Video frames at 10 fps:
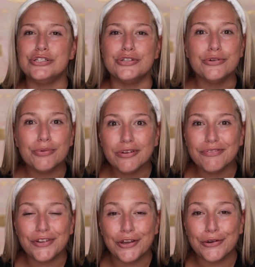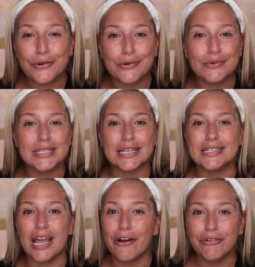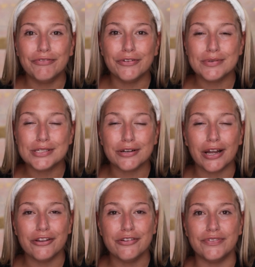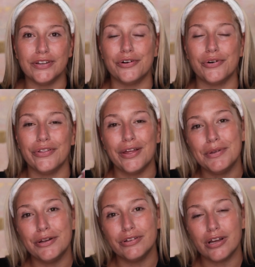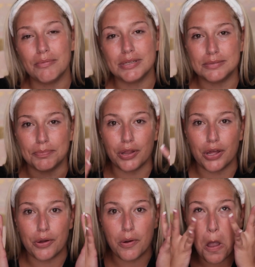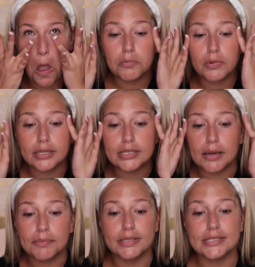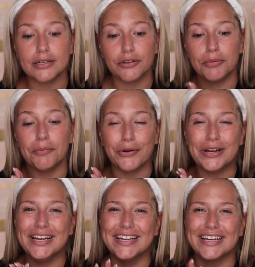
Do reviews, tell influenster how you feel. Let me know in the comments below. Like tapping this in a little bit more.